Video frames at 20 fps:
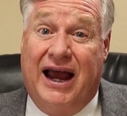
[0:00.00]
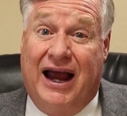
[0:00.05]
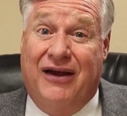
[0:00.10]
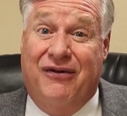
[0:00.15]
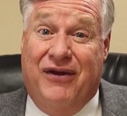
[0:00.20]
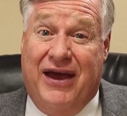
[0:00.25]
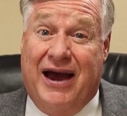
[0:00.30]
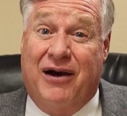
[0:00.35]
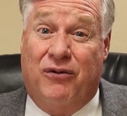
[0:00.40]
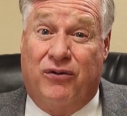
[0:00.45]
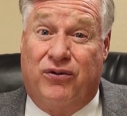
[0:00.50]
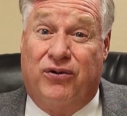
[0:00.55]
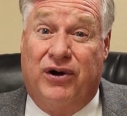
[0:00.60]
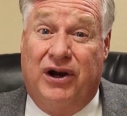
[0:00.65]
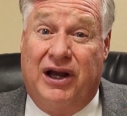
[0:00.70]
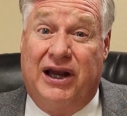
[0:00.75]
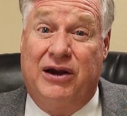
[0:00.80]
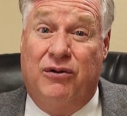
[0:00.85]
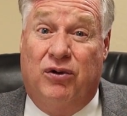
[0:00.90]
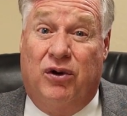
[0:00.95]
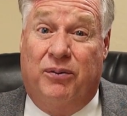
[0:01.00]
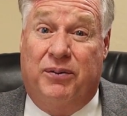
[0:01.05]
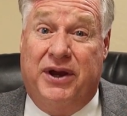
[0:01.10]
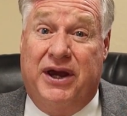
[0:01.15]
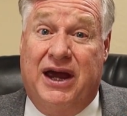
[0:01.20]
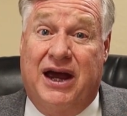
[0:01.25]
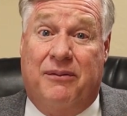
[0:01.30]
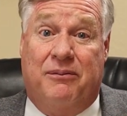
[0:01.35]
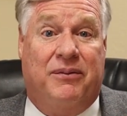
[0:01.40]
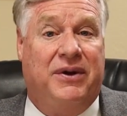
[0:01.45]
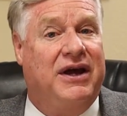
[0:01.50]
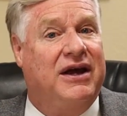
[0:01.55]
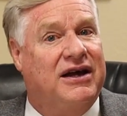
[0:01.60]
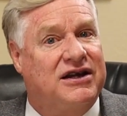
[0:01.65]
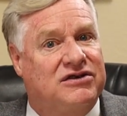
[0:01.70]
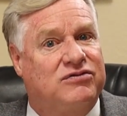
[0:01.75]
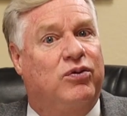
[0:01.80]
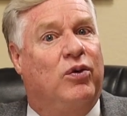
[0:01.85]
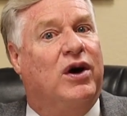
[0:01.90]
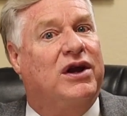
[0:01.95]
and that really will be it
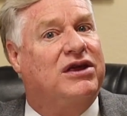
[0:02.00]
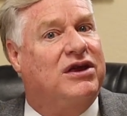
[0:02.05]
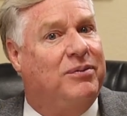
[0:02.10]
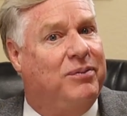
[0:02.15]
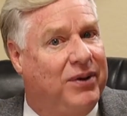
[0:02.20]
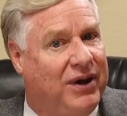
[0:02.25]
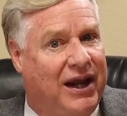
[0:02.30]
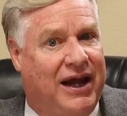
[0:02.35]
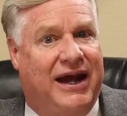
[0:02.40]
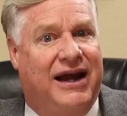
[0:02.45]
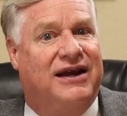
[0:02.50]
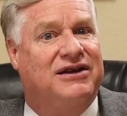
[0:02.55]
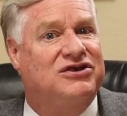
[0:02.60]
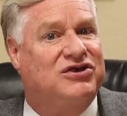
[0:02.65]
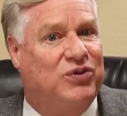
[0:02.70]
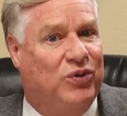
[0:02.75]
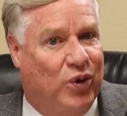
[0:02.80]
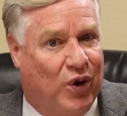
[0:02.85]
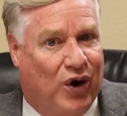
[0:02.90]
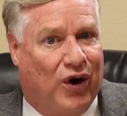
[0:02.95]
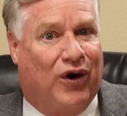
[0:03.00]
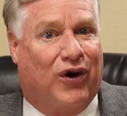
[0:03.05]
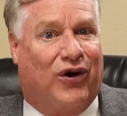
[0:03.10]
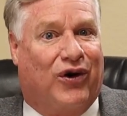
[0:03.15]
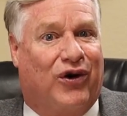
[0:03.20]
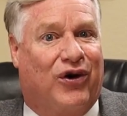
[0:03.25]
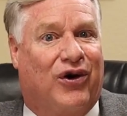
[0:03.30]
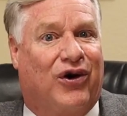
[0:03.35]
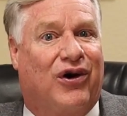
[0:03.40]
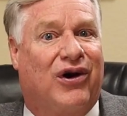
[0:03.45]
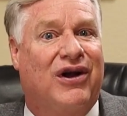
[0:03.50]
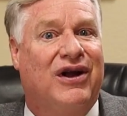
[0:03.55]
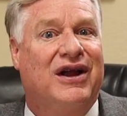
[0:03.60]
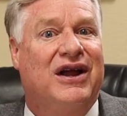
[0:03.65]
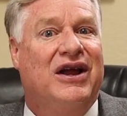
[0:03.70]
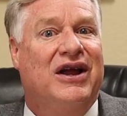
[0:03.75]
because what the plans were